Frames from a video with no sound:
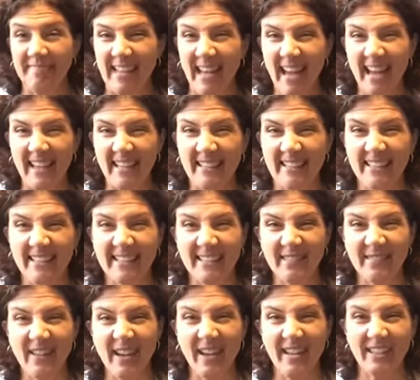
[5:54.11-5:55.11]
yeah, just
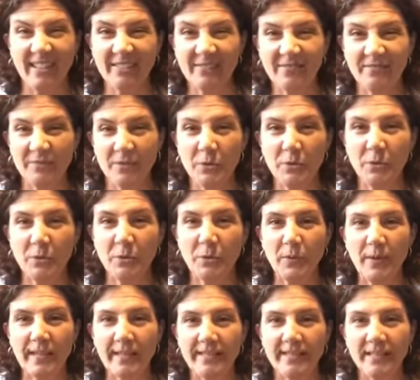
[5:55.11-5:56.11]
some kind of cool
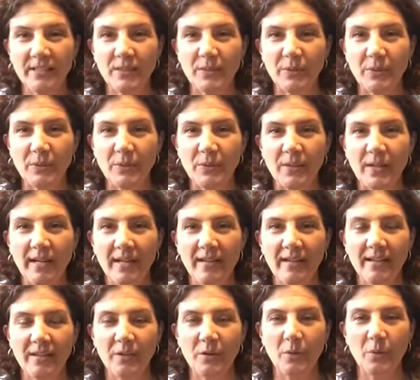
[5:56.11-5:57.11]
ways to
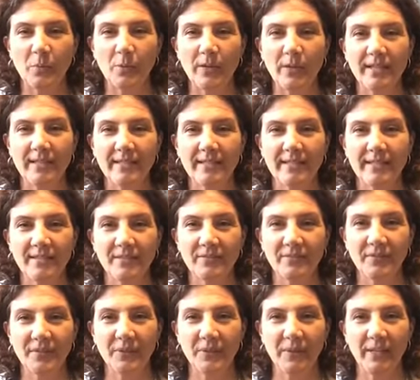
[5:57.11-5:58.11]
incorporate
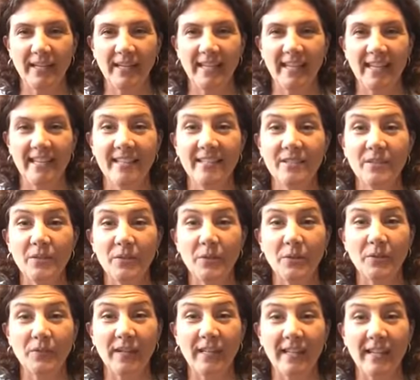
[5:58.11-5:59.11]
floating into
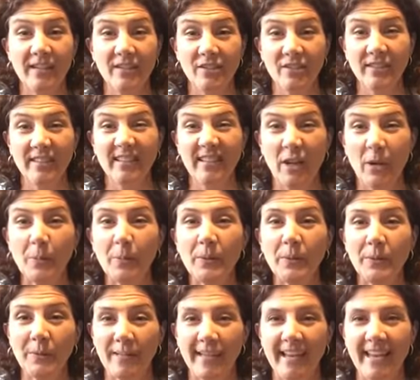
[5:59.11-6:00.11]
your vacation and help
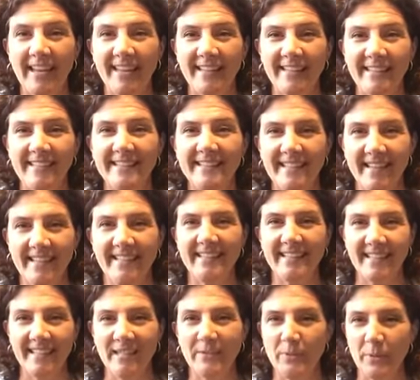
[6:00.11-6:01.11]
you again extend
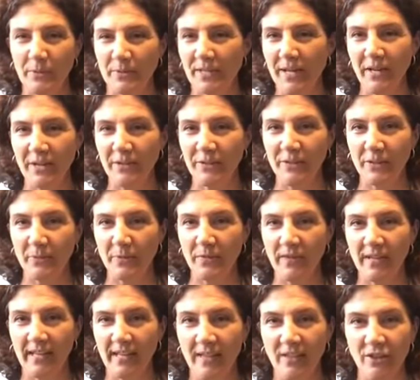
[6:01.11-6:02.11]
and get the most out of your summer
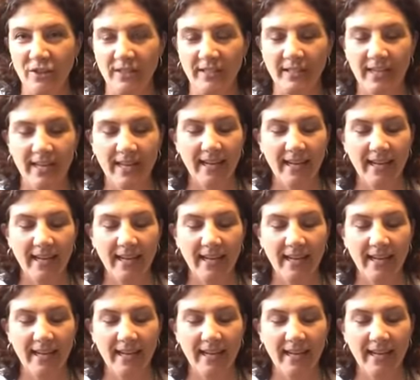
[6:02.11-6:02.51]
vacation.